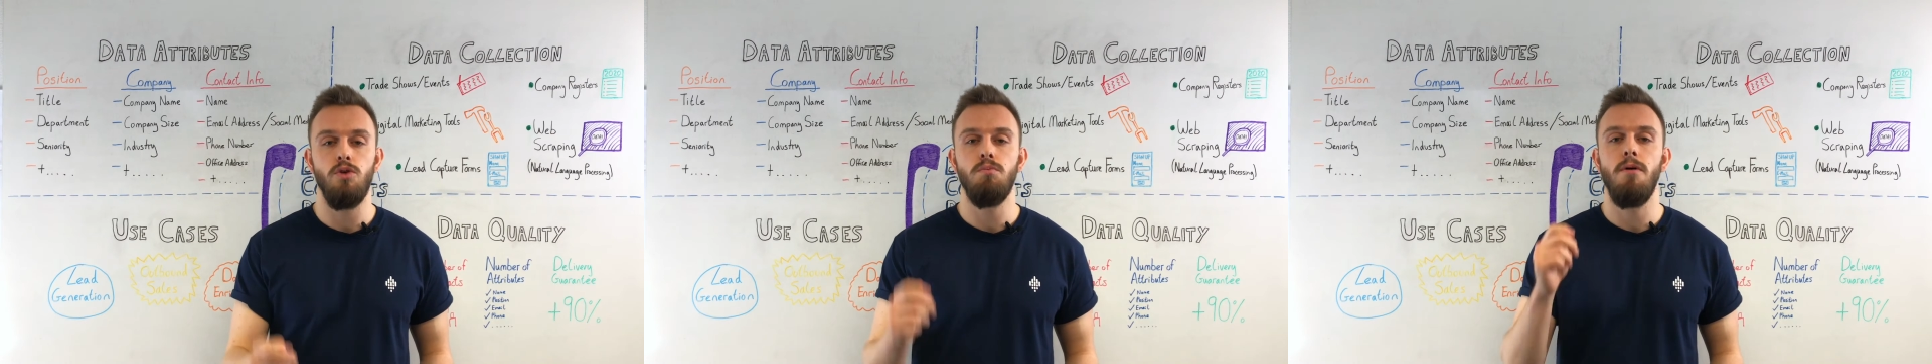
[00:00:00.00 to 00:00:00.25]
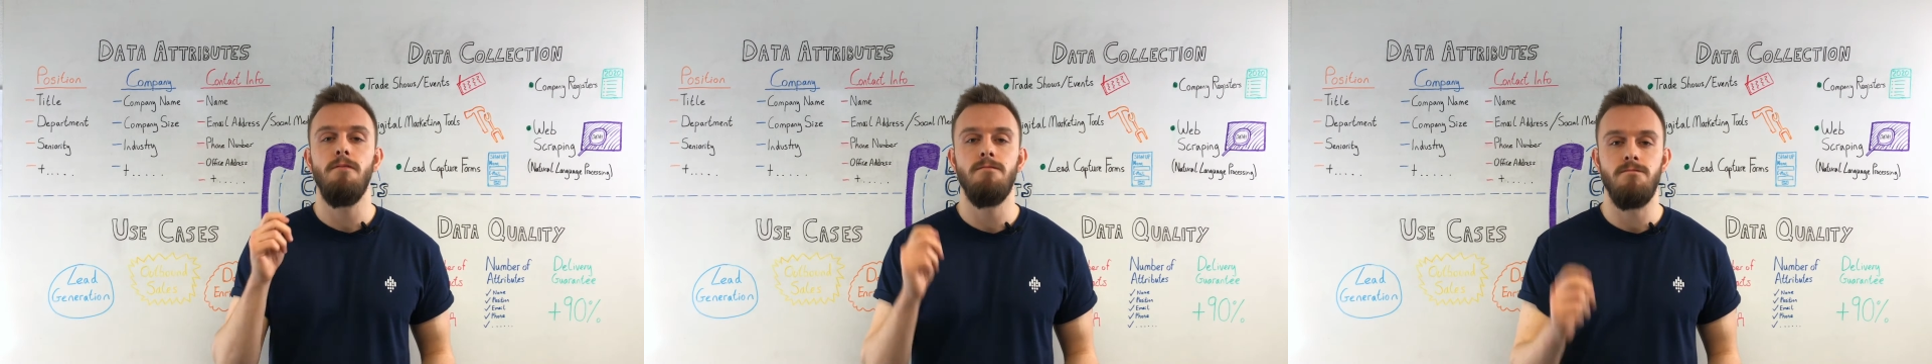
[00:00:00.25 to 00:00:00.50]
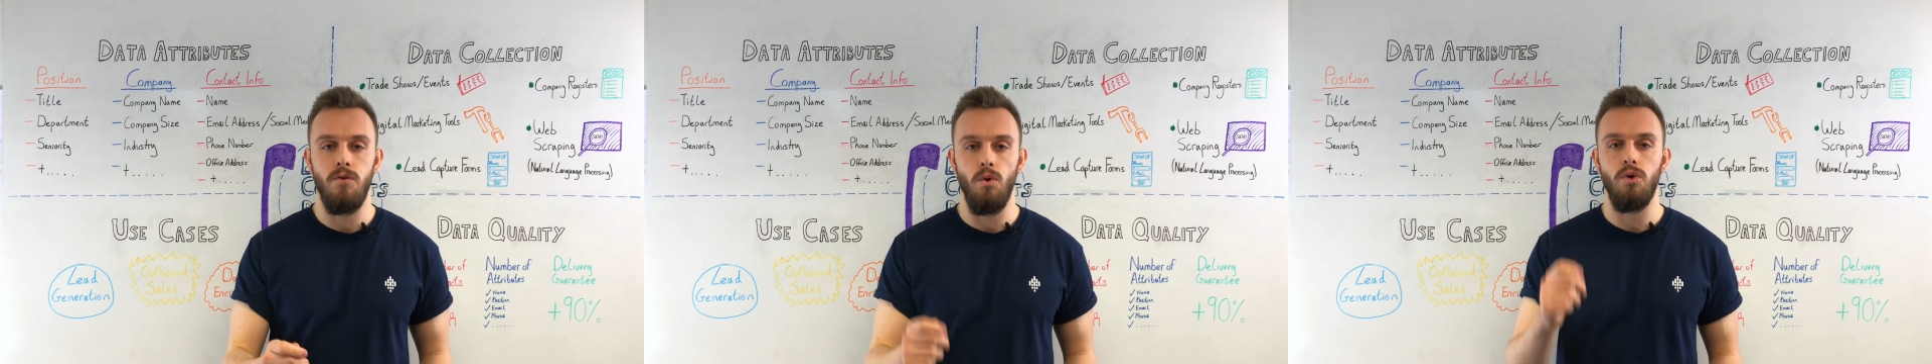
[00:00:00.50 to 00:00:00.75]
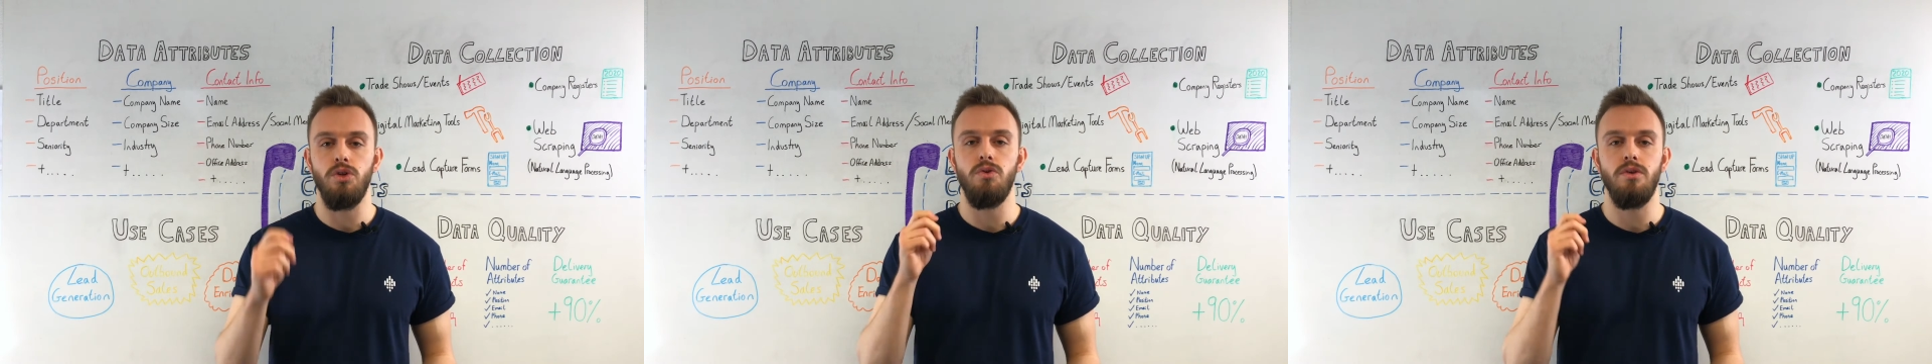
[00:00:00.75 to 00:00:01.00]

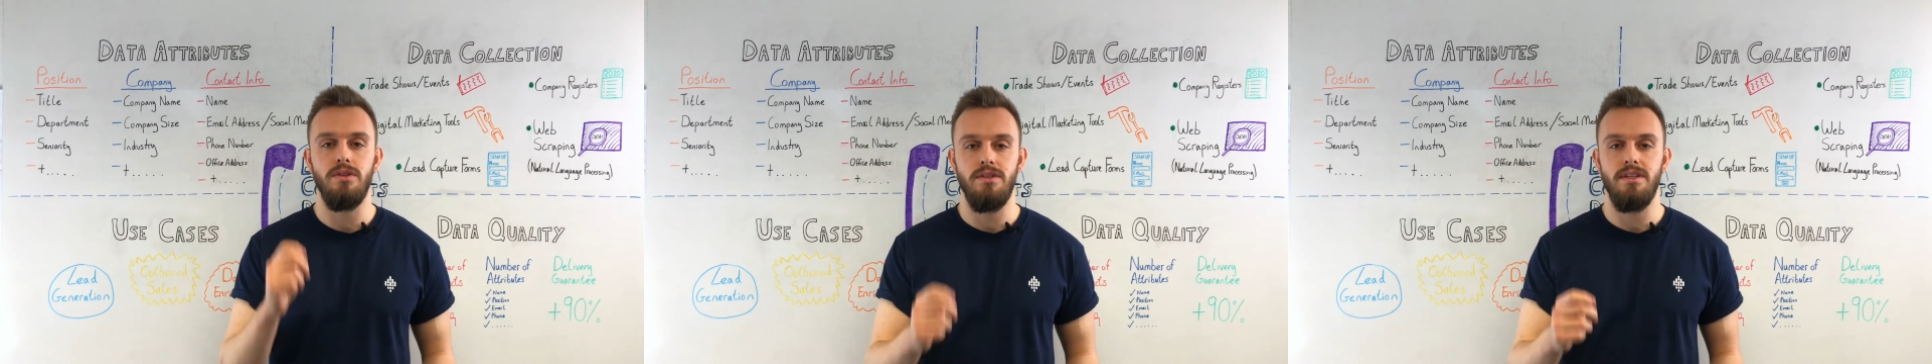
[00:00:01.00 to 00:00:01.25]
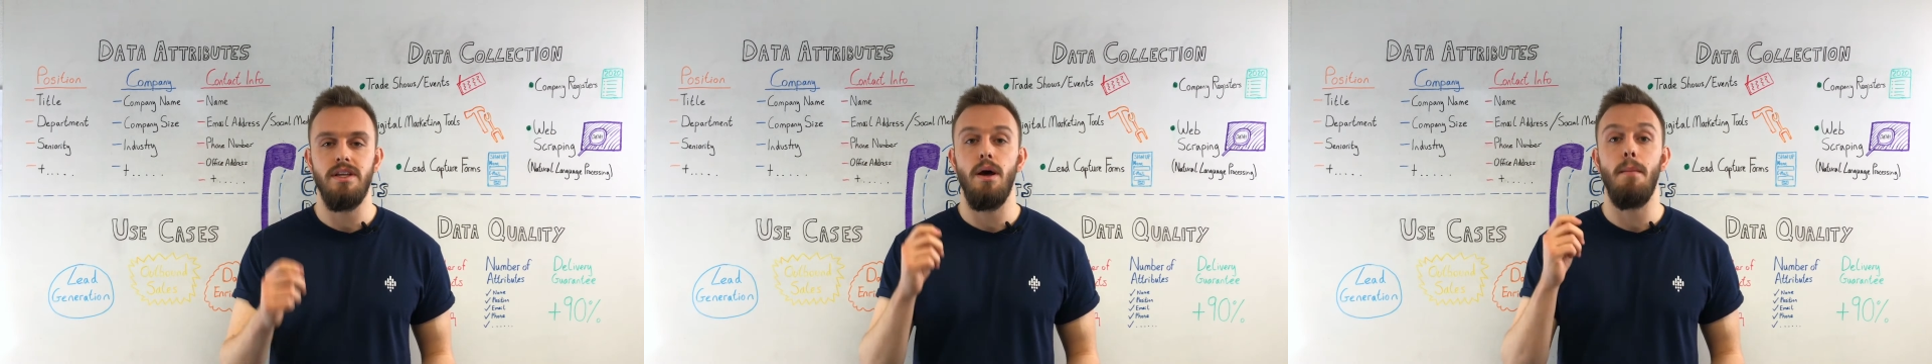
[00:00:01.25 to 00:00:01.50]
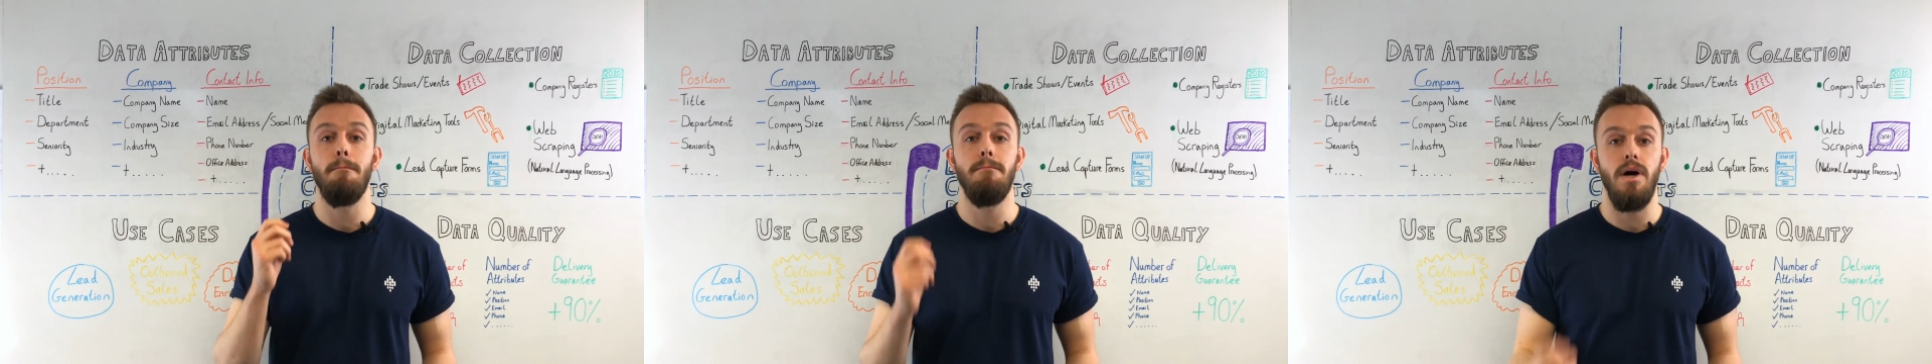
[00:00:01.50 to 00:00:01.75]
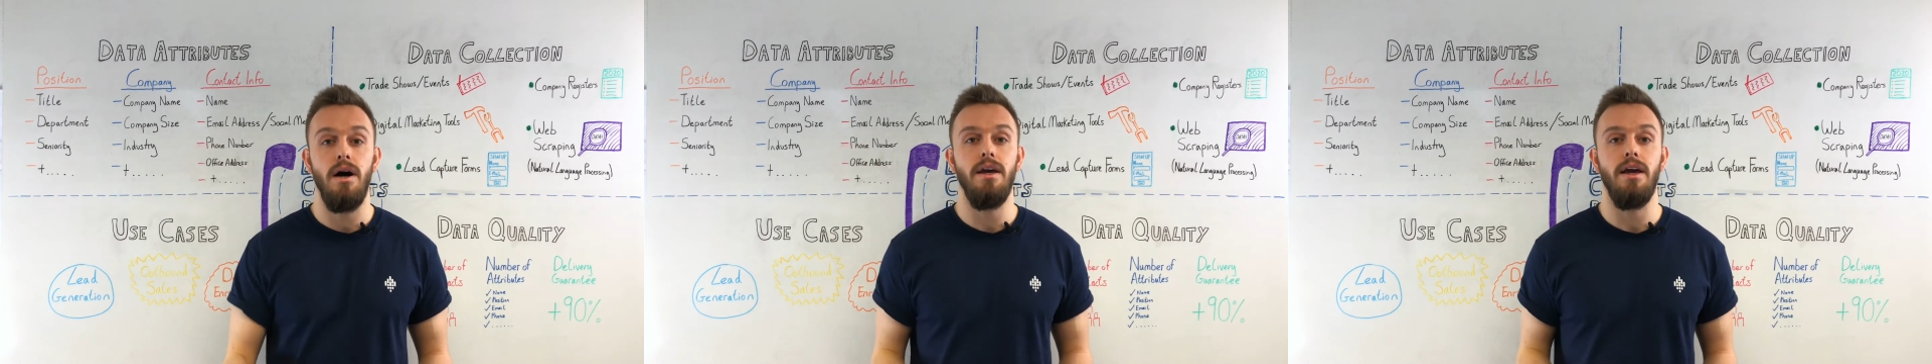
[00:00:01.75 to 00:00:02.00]
before you consider
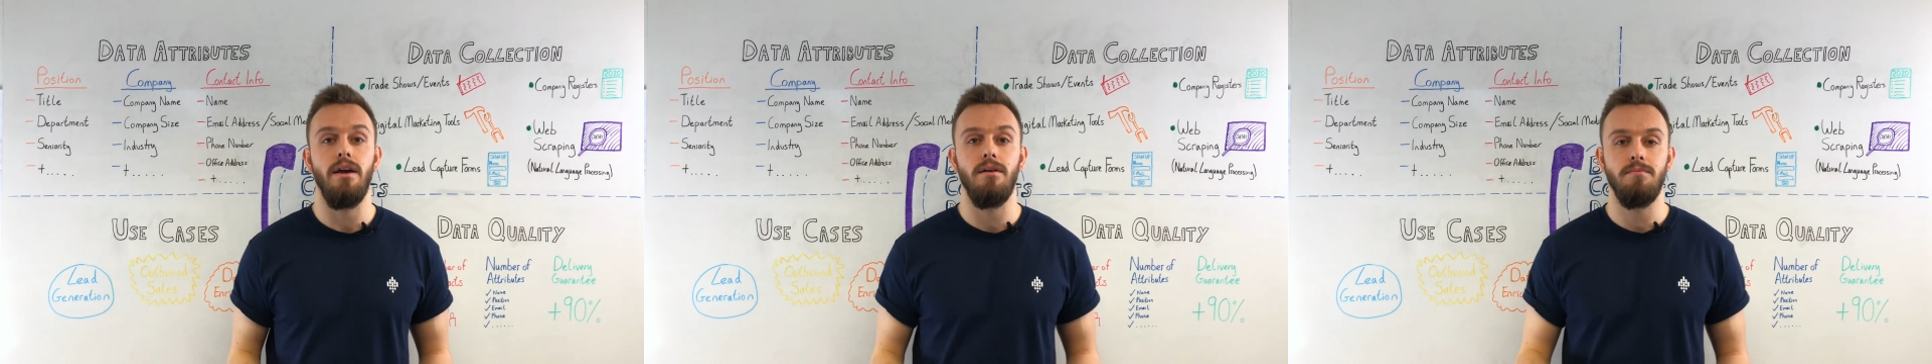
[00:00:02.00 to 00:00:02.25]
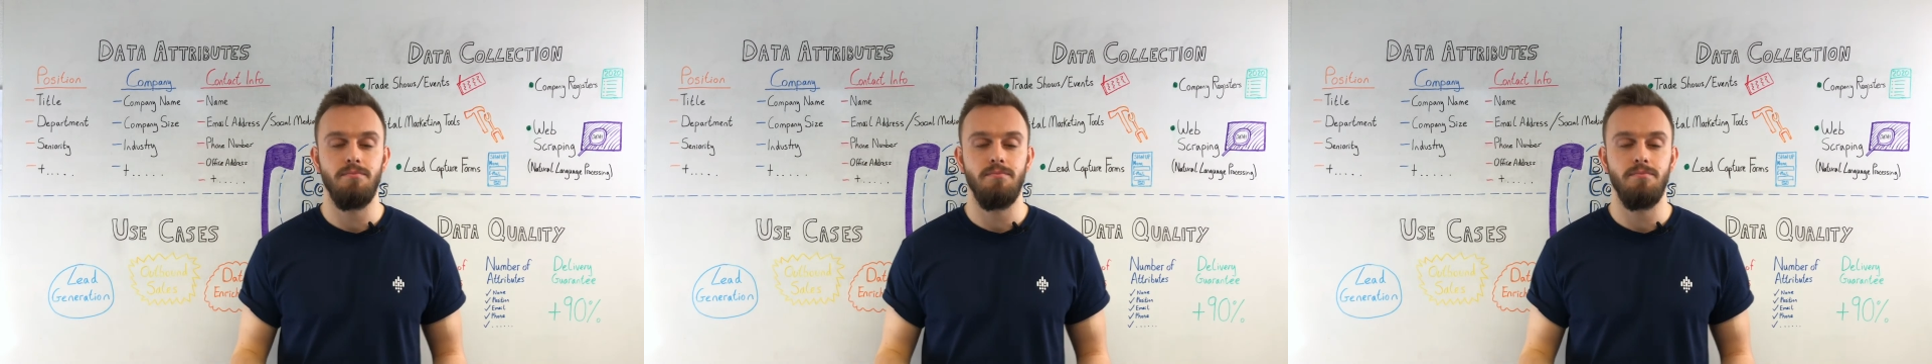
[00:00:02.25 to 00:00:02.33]
buying.